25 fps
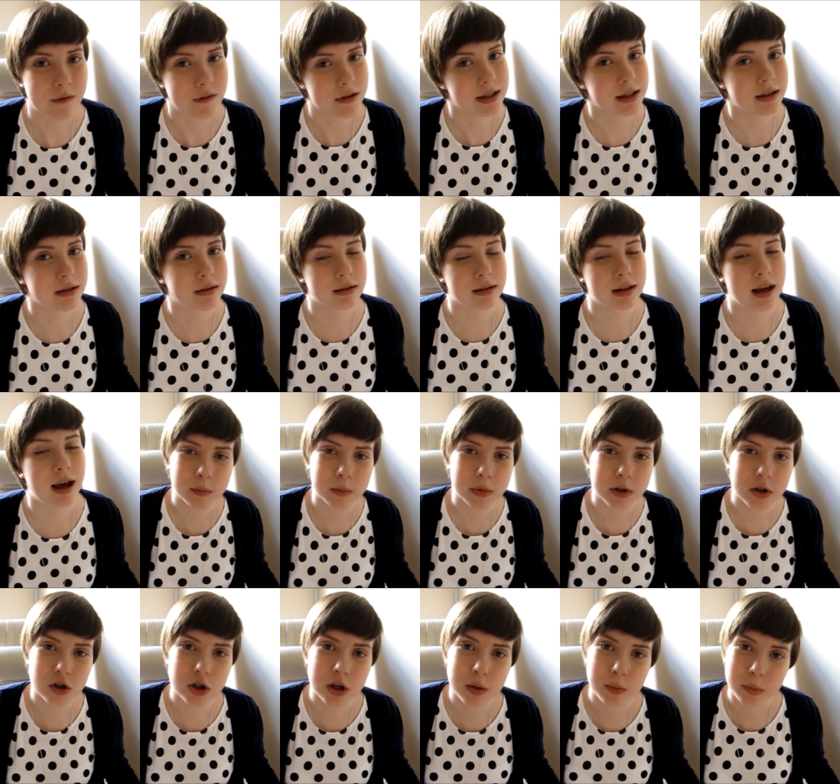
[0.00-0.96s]
every single day
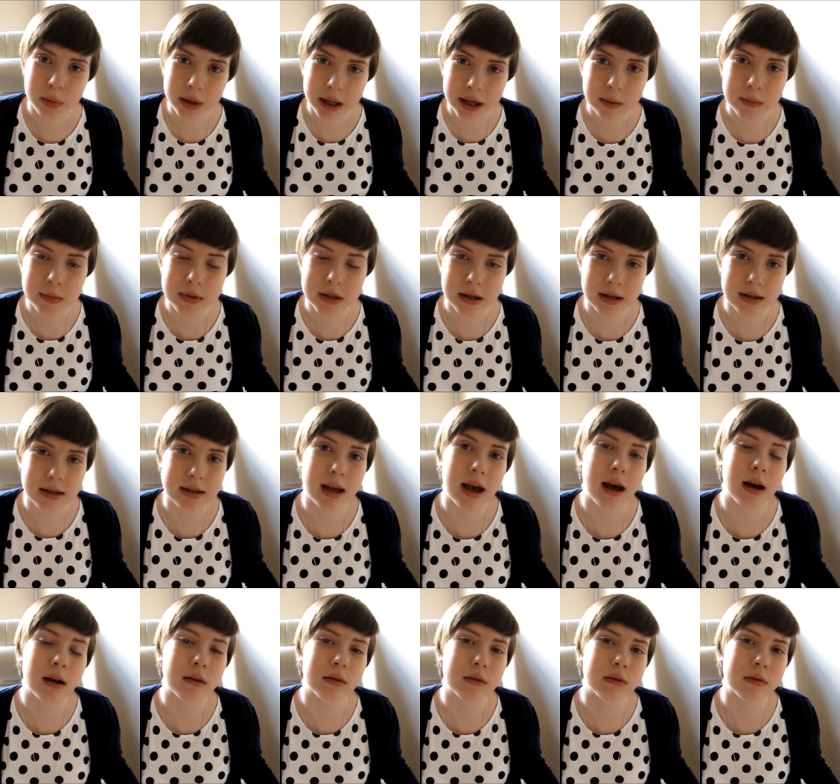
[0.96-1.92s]
but she blames
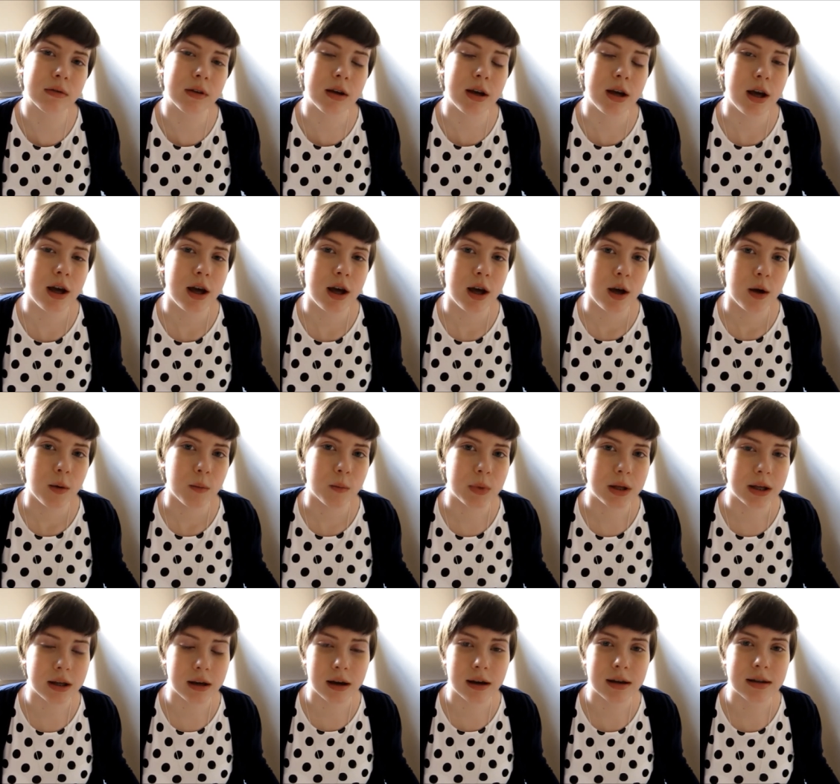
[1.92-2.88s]
herself
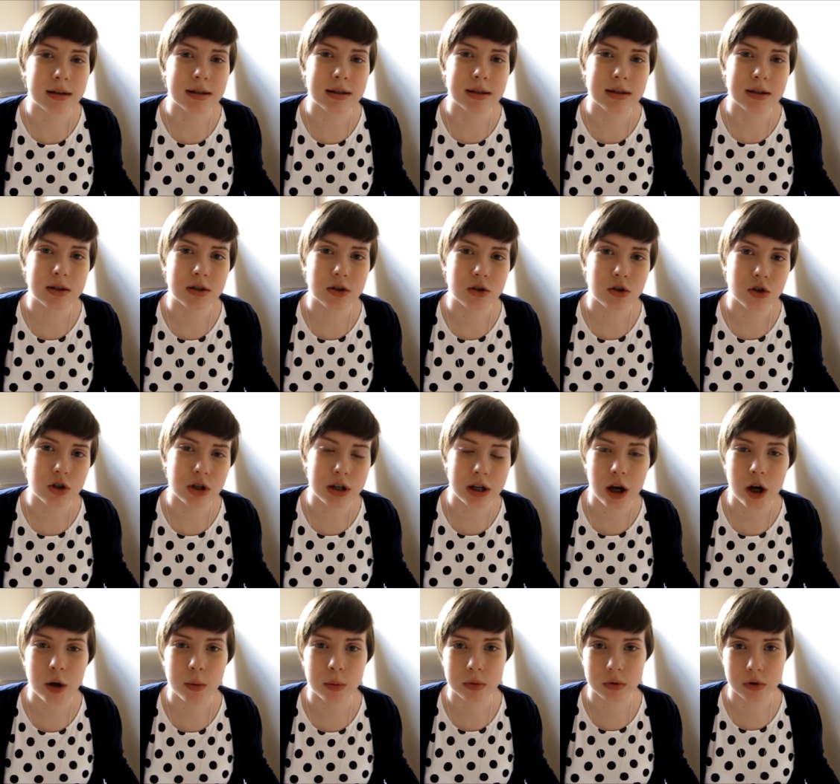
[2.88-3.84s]
because
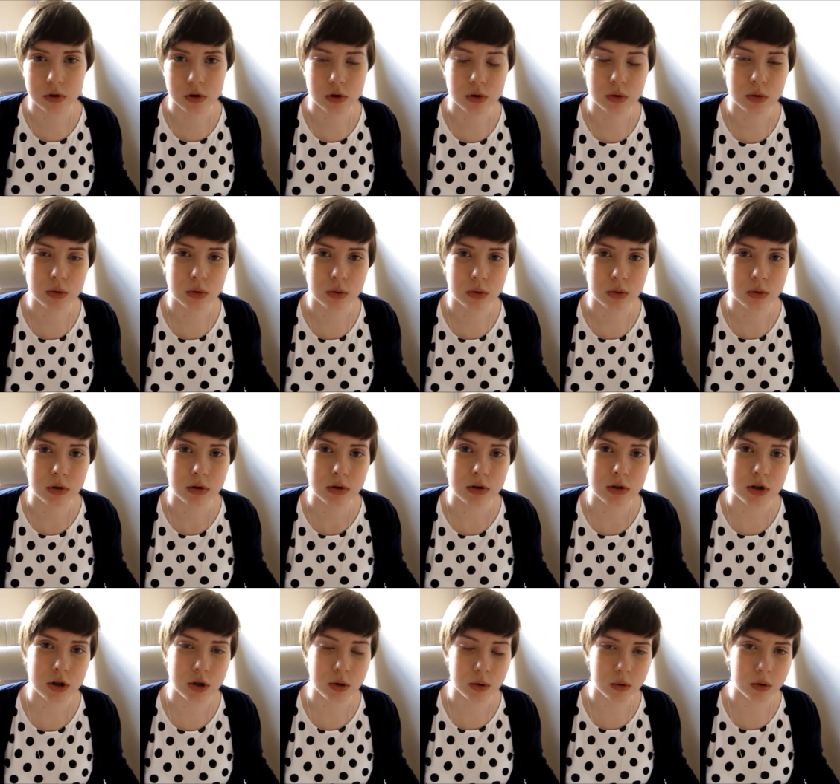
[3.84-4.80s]
she opened the door
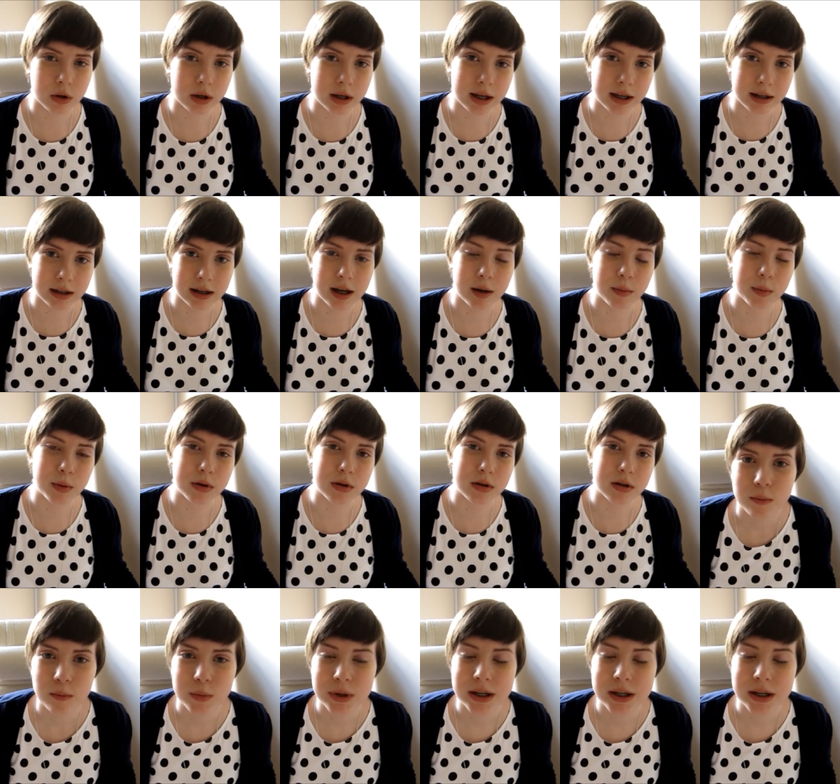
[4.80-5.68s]
to the kidnappers.